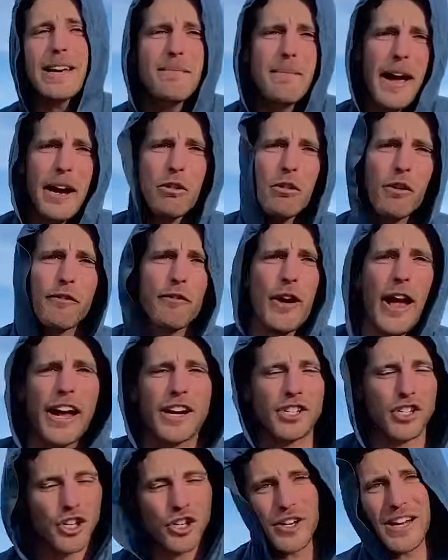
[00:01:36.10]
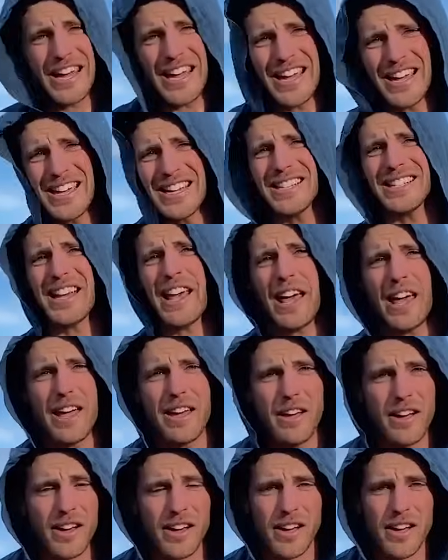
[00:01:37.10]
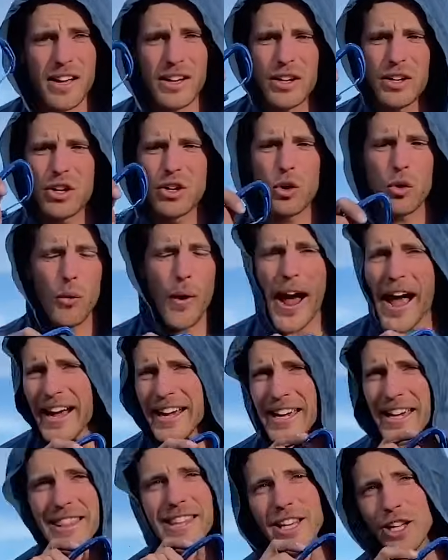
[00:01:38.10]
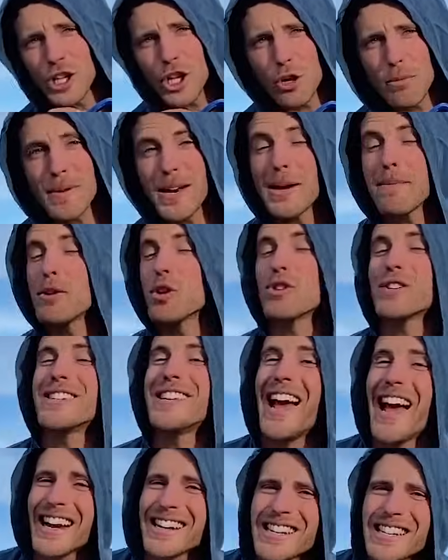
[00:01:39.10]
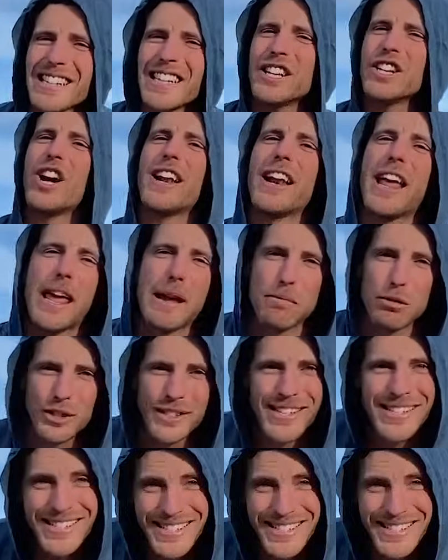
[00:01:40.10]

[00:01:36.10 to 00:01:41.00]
a microfracture is a crack in the aluminum you're technically not able to